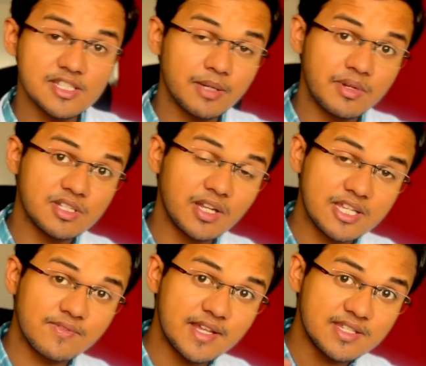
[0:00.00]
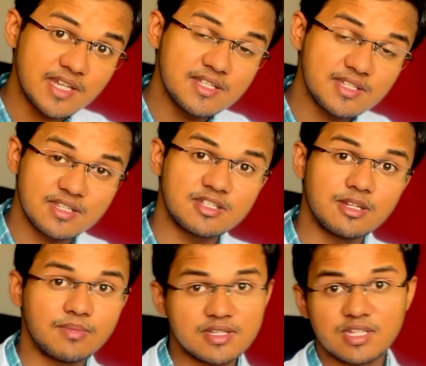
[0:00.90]
examination as well as each
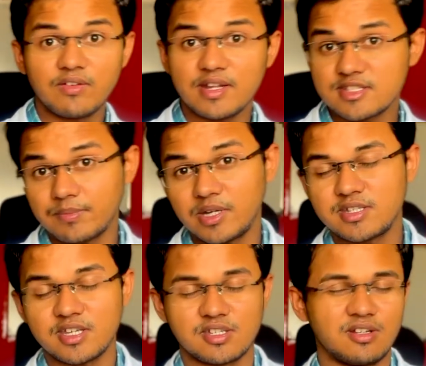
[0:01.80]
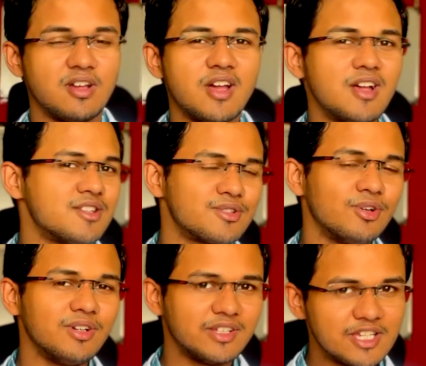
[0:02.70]
system is given as separate section
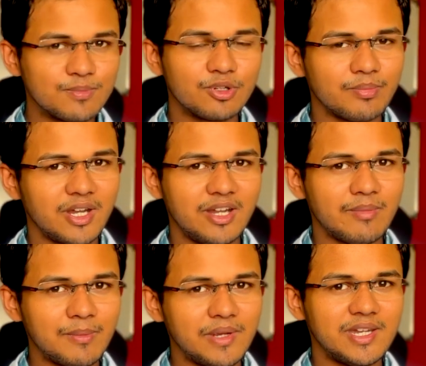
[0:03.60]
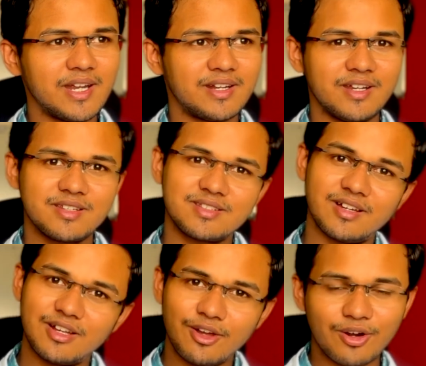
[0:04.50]
so this book made my pediatrics
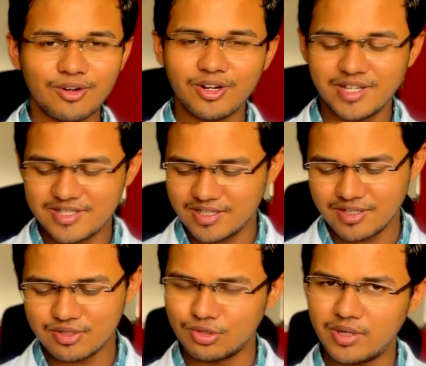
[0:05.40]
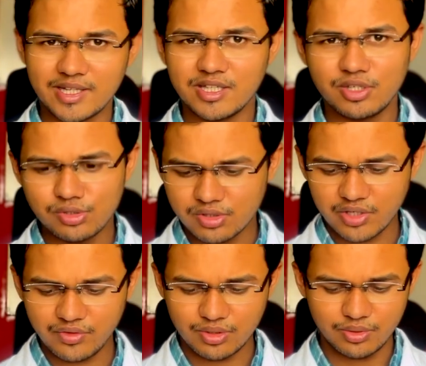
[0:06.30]
a lot lot easier so i think you
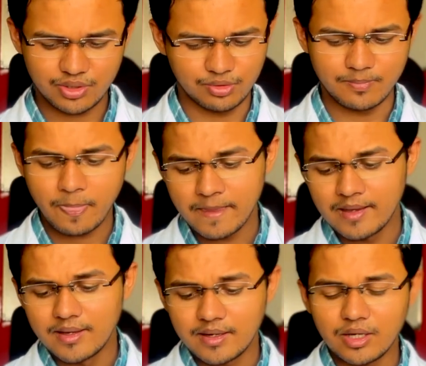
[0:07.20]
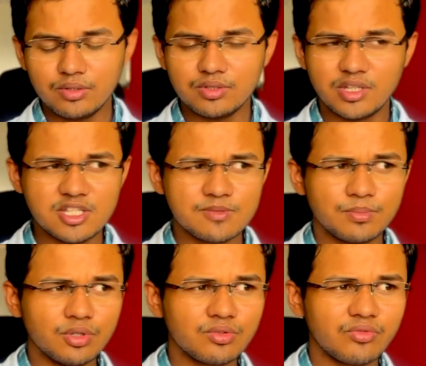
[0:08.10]
should refer to it too now this
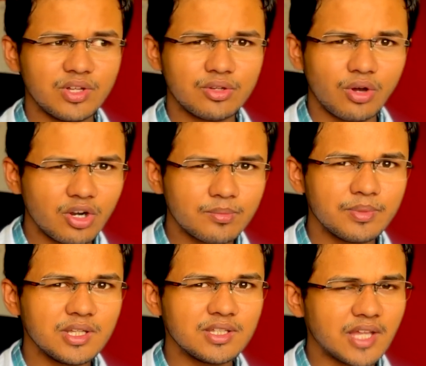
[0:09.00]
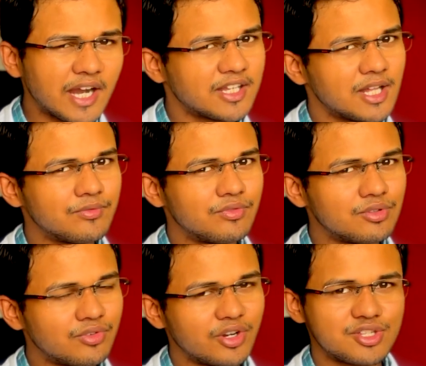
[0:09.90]
book will not be that
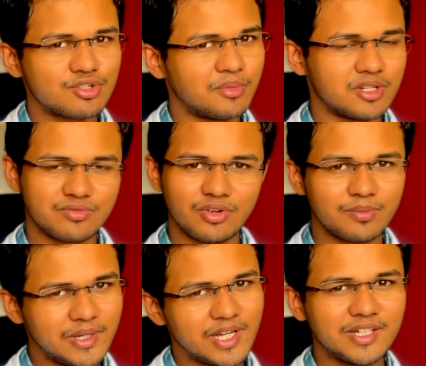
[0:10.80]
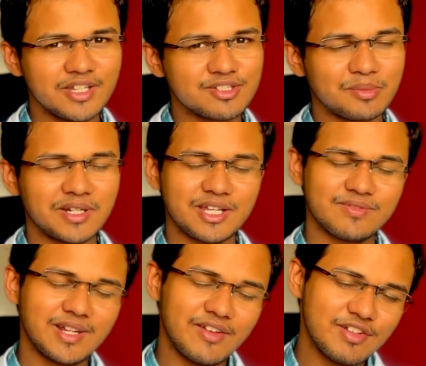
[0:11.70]
helpful for instruments for for pediatric instrument as
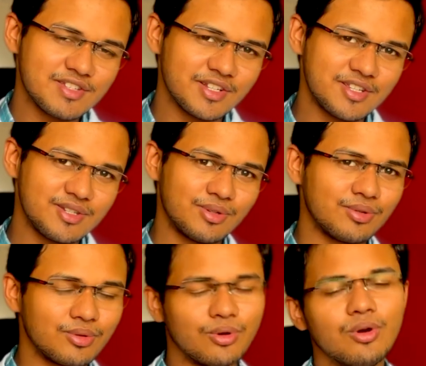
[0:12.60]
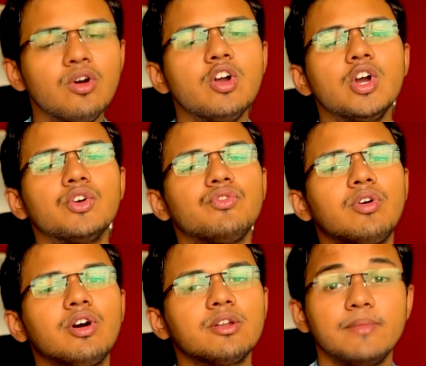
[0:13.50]
well i will suggest you to go
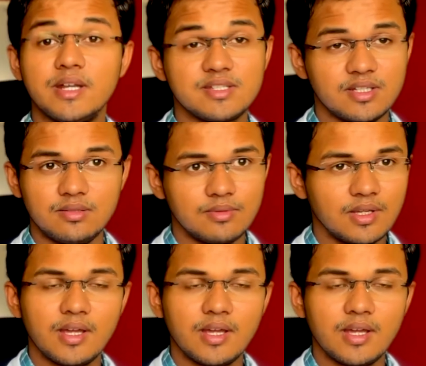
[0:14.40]
for medicine